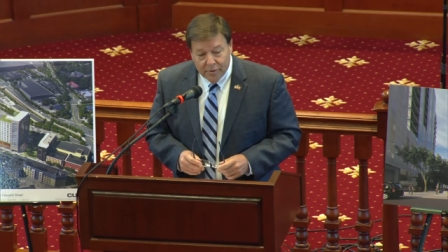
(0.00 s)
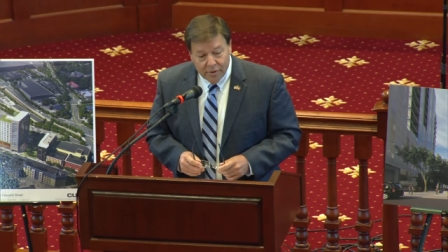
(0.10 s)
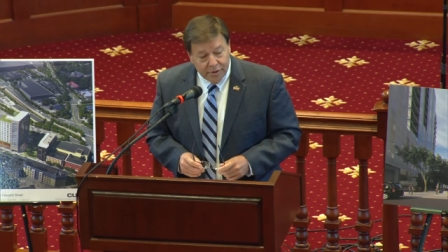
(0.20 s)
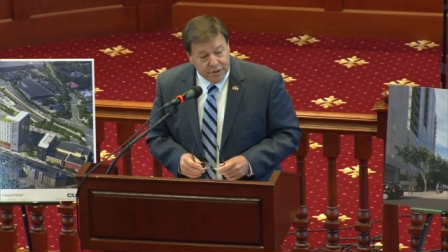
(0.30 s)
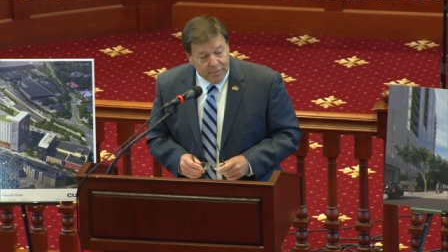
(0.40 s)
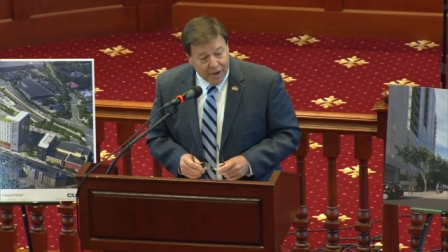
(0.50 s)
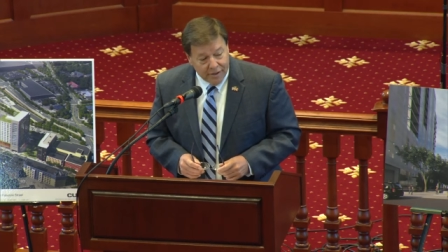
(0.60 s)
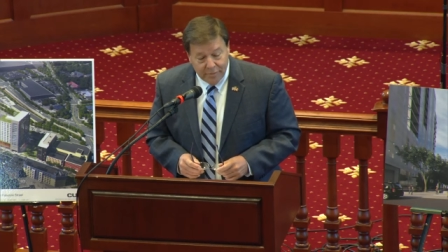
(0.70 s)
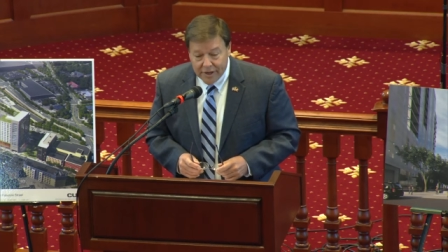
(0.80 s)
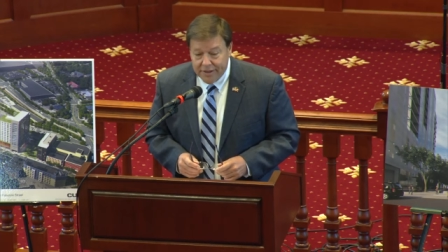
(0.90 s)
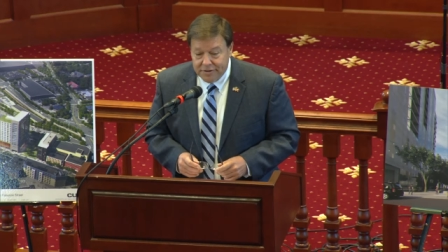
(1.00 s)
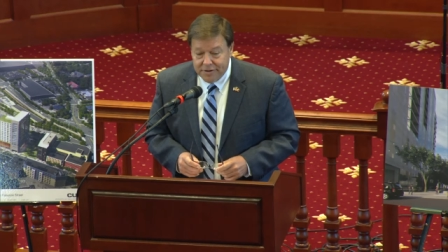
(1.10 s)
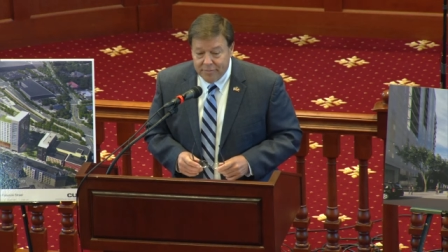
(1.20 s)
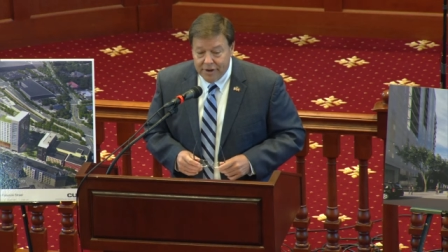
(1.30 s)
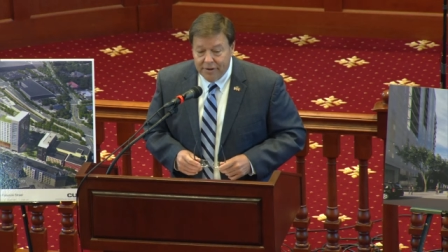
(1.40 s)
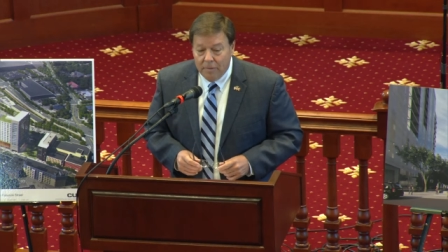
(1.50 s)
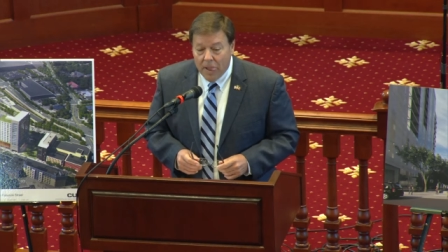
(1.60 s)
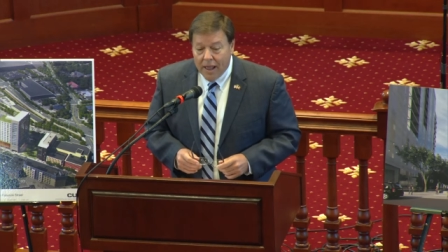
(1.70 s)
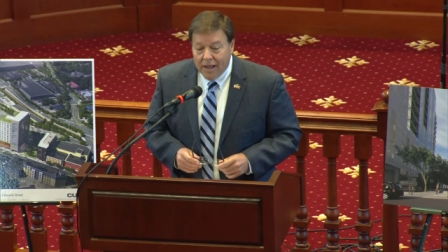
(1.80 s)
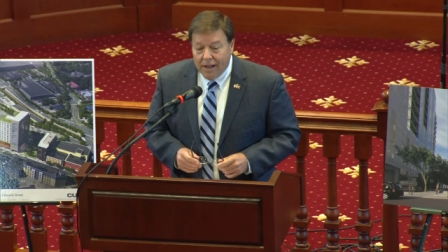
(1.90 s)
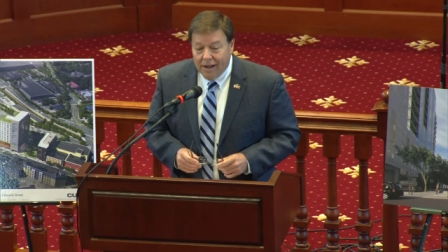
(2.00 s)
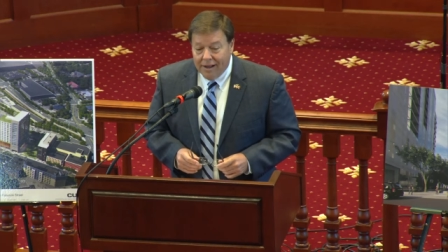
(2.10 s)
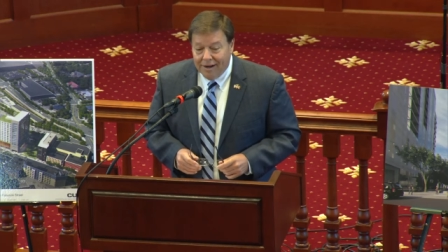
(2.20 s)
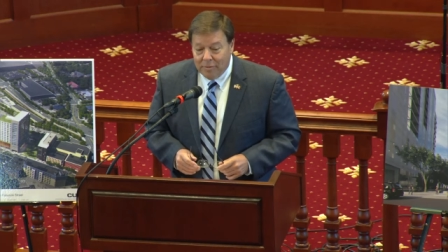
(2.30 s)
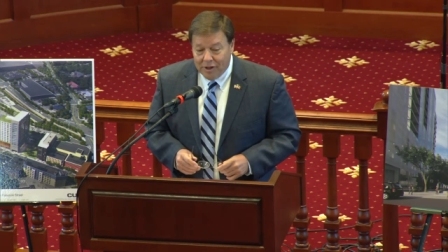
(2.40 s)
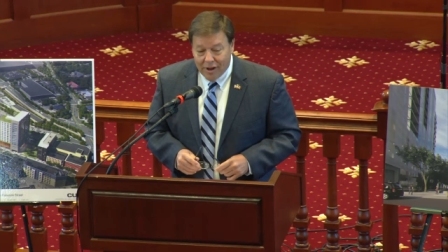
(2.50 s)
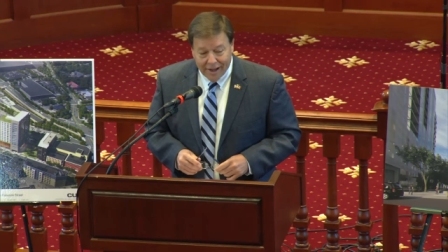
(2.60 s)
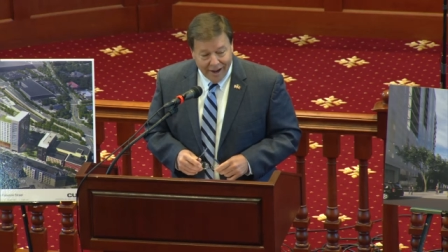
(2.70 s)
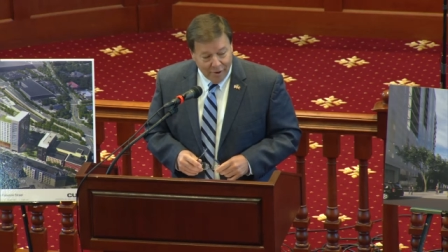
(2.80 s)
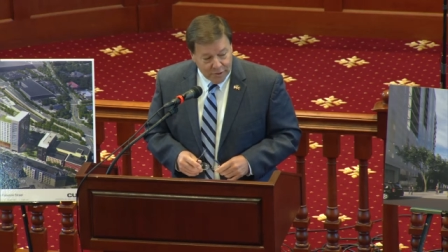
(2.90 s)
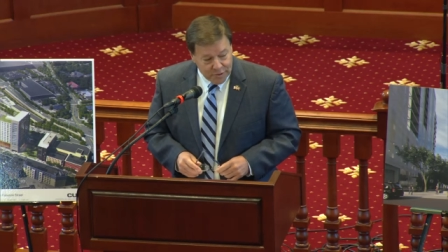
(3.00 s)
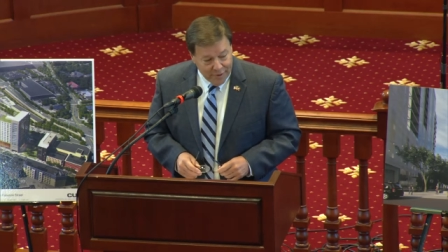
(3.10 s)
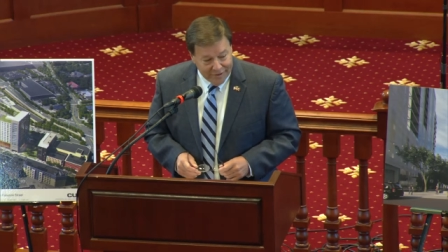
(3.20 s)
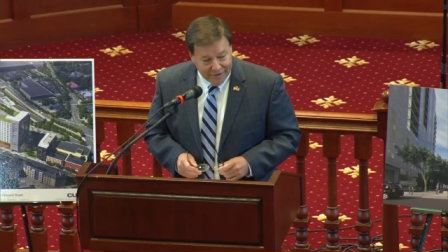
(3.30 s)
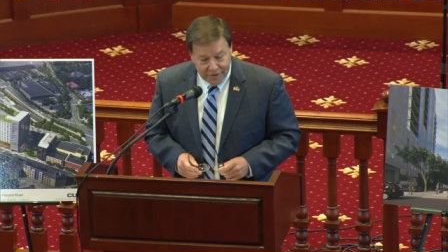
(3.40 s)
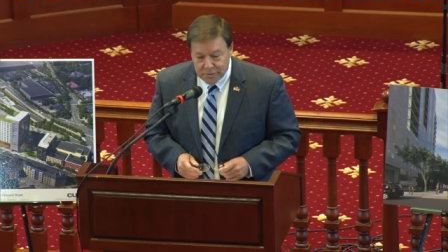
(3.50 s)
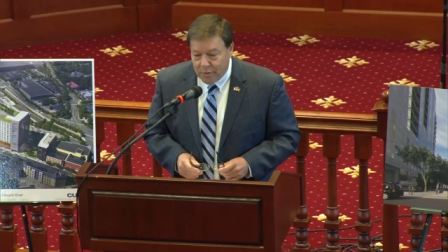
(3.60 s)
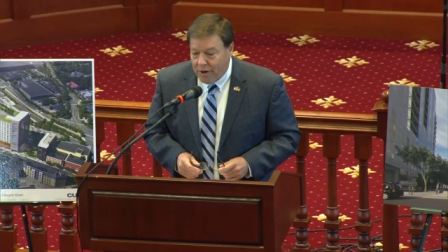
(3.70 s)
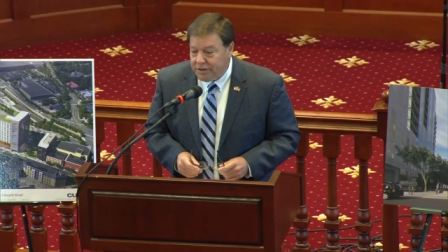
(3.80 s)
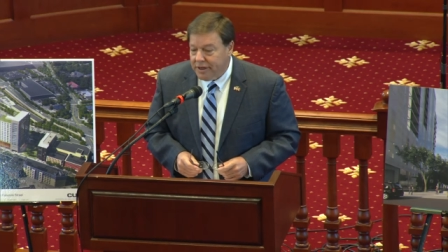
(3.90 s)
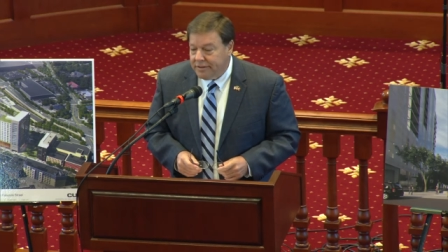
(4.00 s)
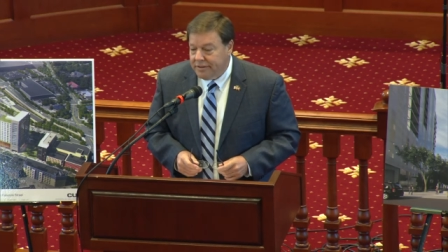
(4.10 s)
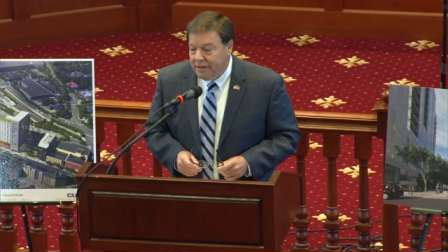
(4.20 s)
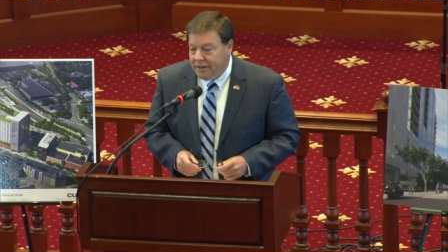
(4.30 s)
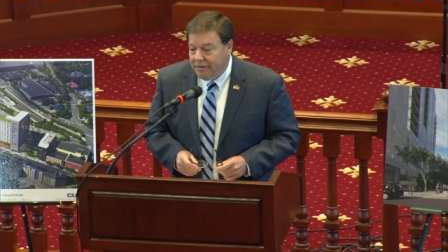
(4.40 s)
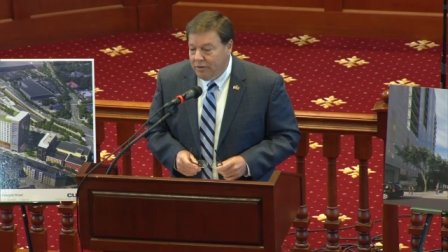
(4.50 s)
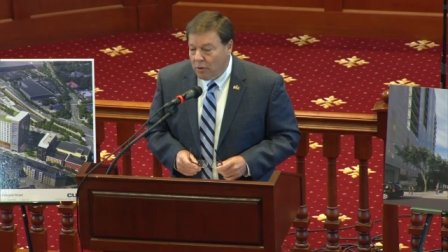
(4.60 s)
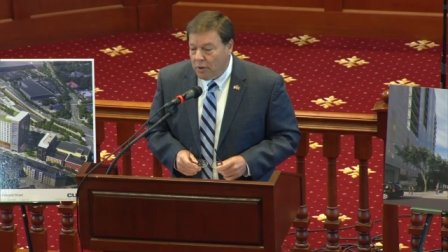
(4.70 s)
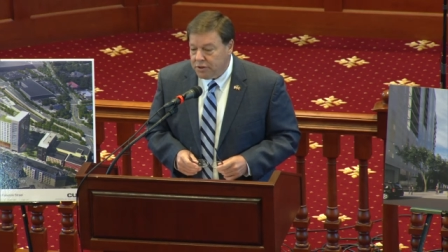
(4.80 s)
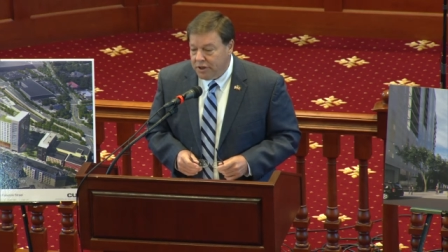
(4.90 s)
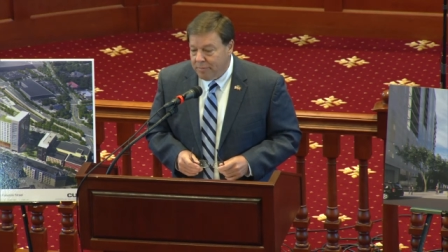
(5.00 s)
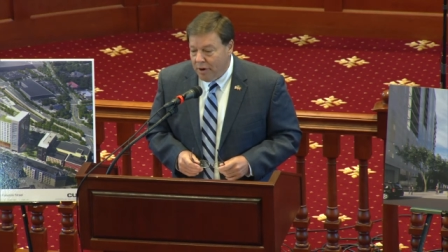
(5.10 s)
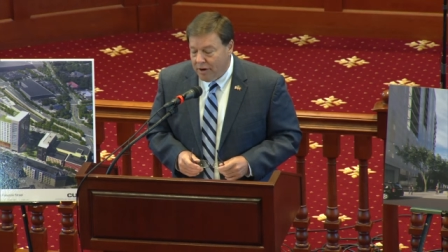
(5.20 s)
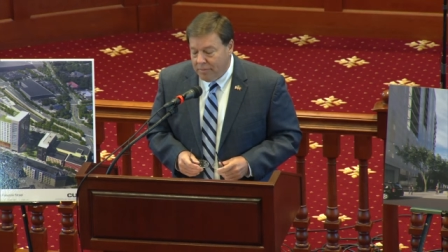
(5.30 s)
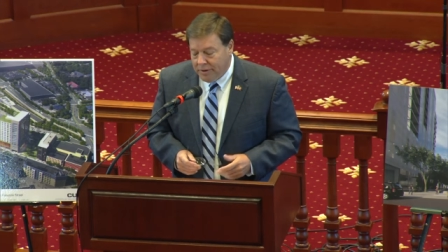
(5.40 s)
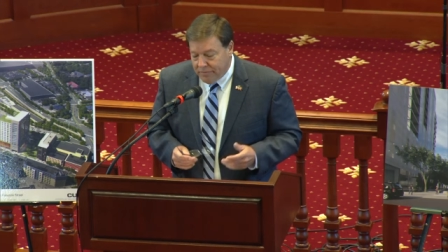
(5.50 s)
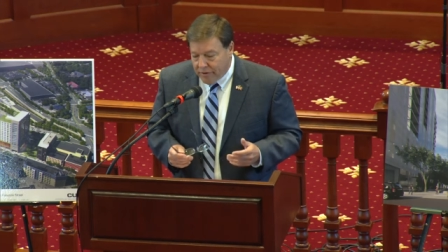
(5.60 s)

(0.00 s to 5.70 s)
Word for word: Mahoney smiling back there somewhere. Uh, going to be a lot of hours spent on this project, uh, no question about it.